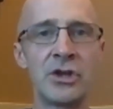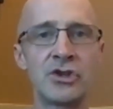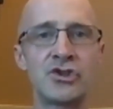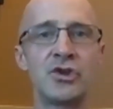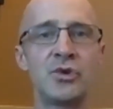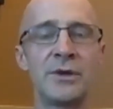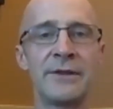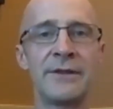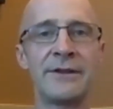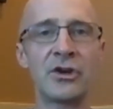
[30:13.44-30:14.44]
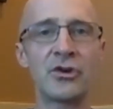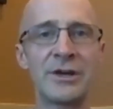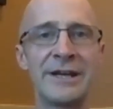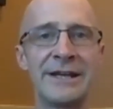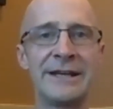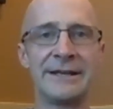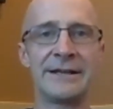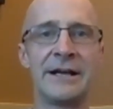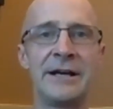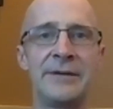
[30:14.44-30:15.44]
to the degree
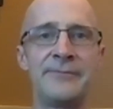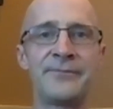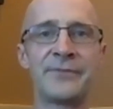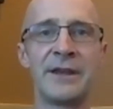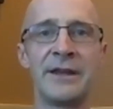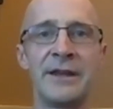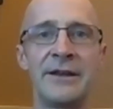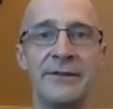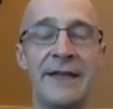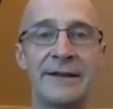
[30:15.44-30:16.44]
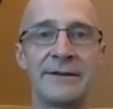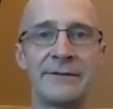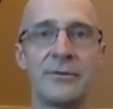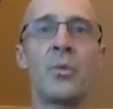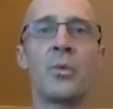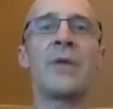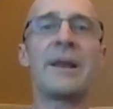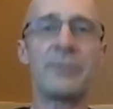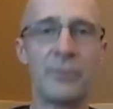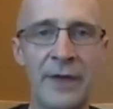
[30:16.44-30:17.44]
that
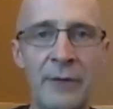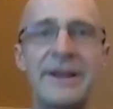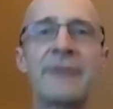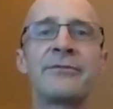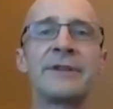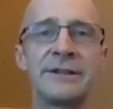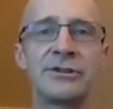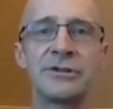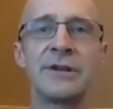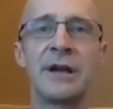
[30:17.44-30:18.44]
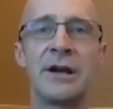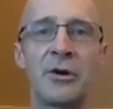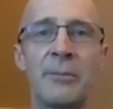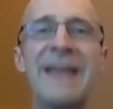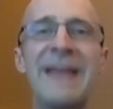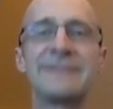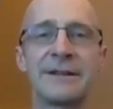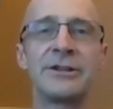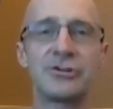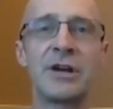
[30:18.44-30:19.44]
we definitely or
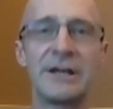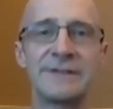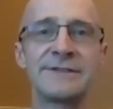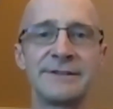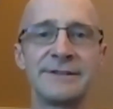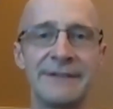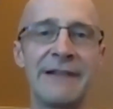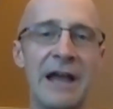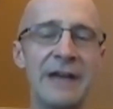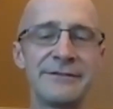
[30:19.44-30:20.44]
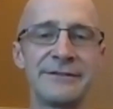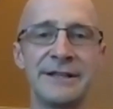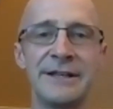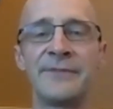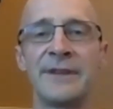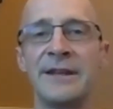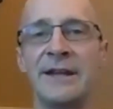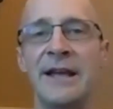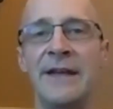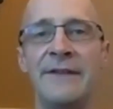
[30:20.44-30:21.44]
basically trust in life. And